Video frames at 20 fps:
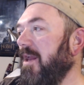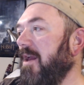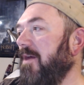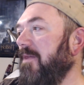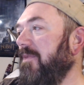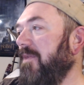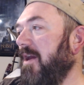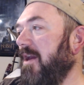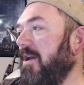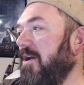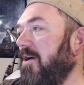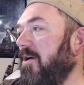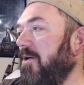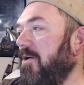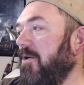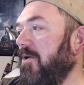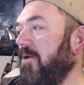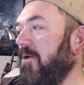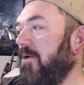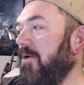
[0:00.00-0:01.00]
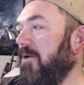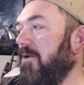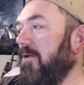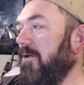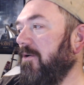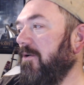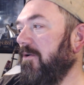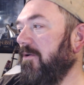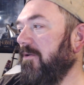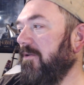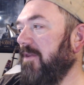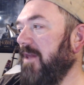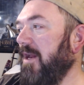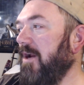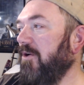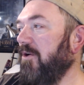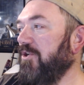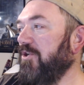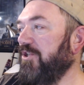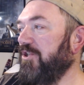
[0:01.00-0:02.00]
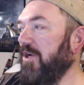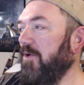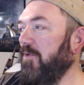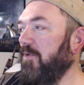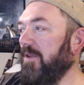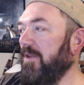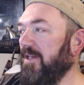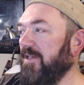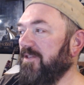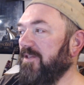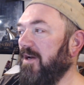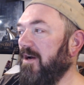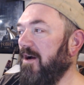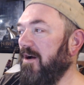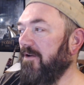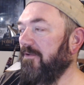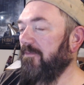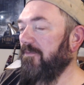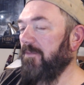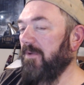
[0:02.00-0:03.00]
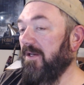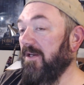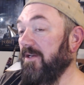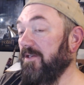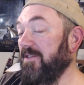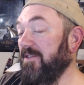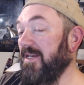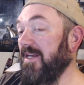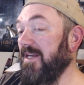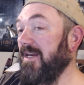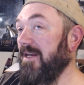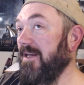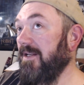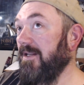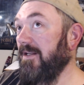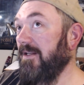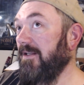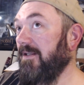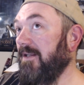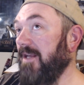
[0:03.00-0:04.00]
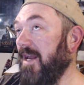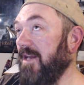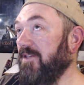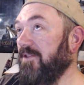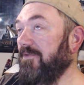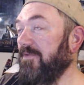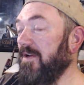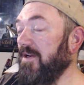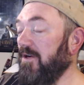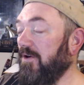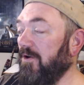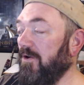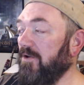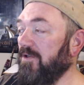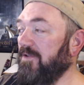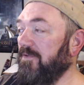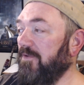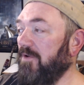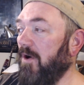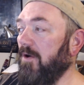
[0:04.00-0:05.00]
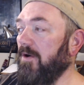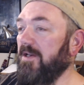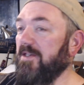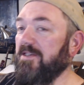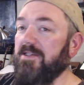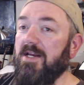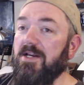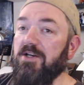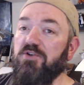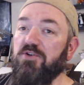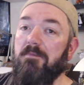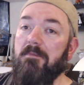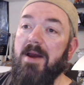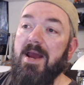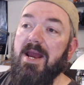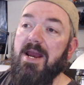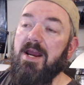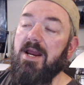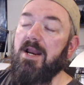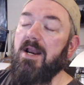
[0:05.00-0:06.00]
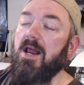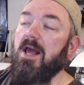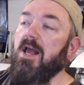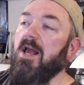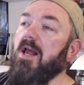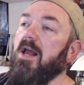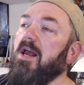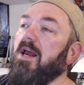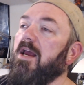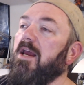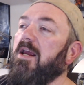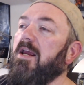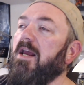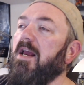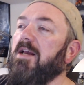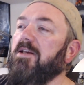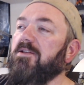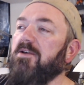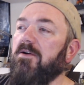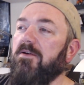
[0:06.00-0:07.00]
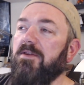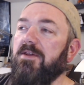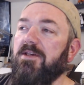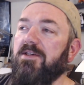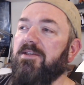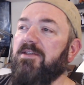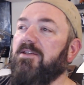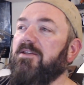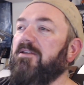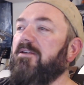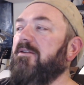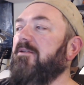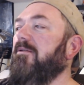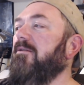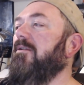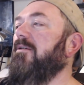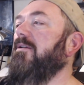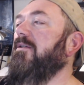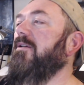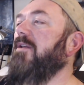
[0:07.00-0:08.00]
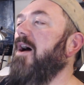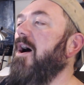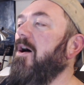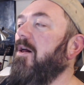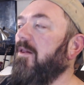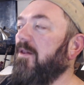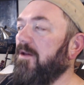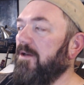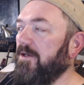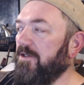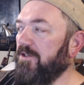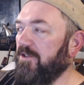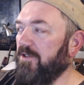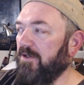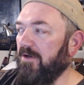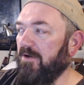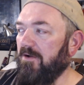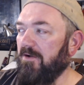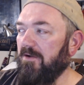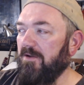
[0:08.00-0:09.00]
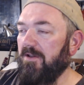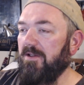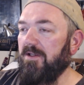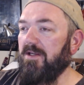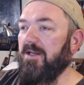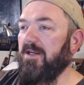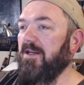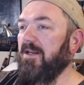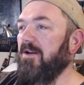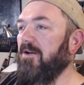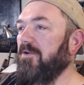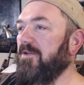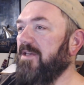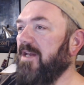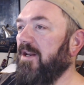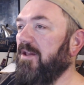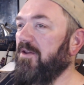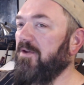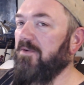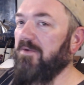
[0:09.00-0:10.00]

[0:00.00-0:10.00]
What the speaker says: they are showing this off because in Castlevania Curse of Darkness, Stgermain, he has all this knowledge and all. He knows how to do